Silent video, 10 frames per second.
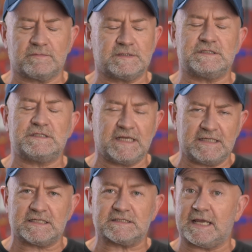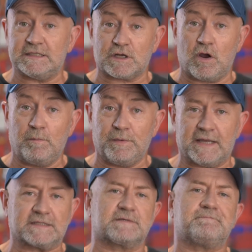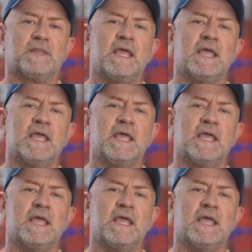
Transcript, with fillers: I mean, Jesus, it's complex.